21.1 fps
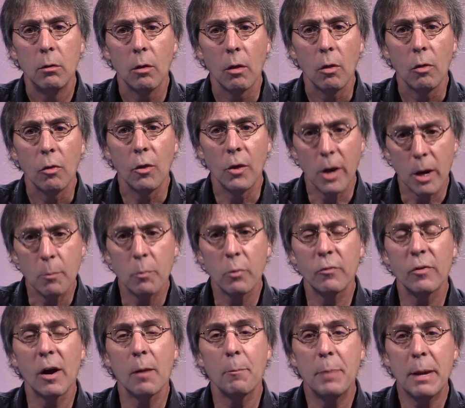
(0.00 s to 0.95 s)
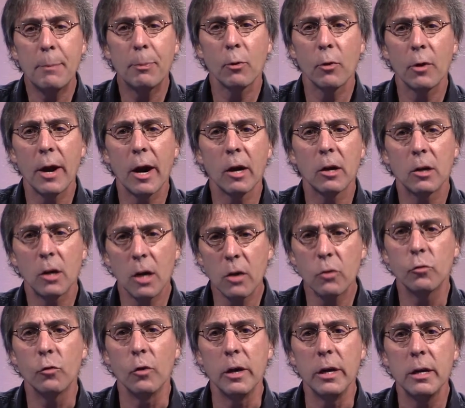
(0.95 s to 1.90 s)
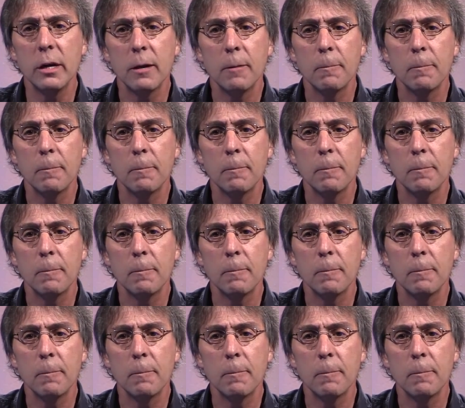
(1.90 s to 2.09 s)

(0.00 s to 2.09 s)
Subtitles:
the number of our people in our country,